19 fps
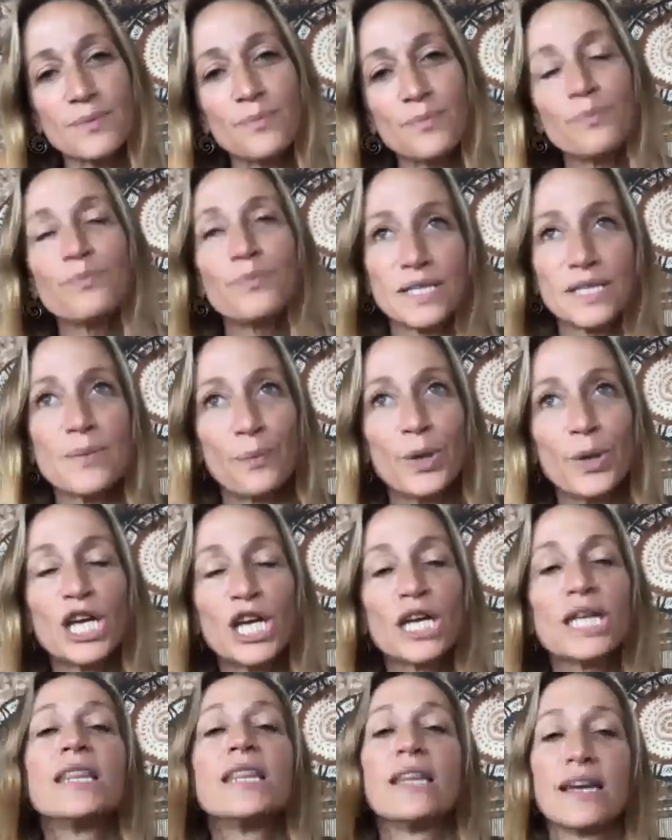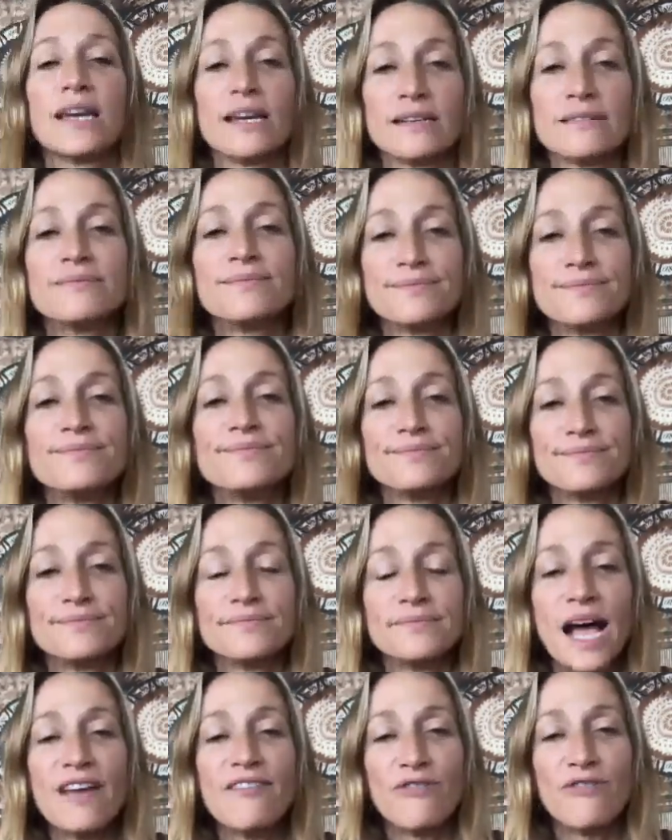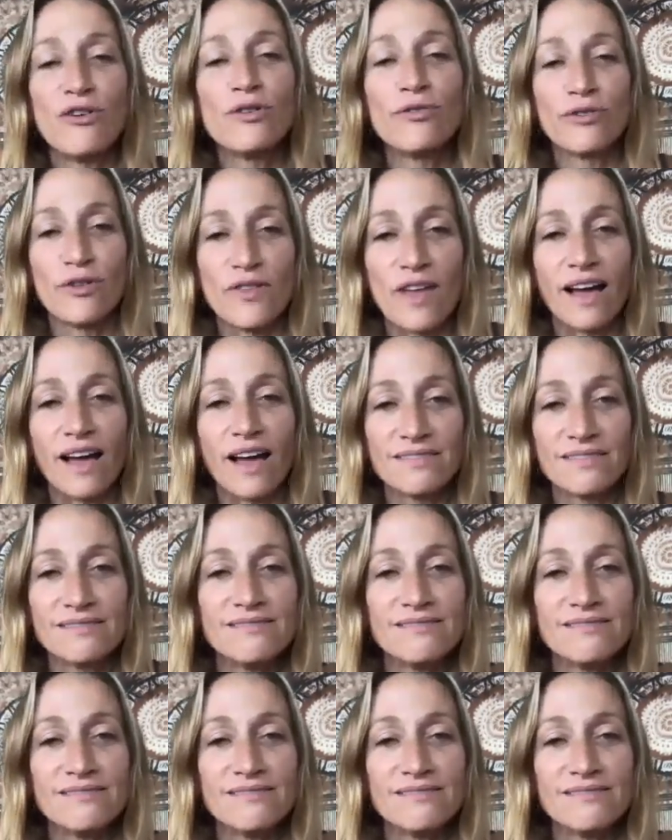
that's a pretty good thing. I vote for that.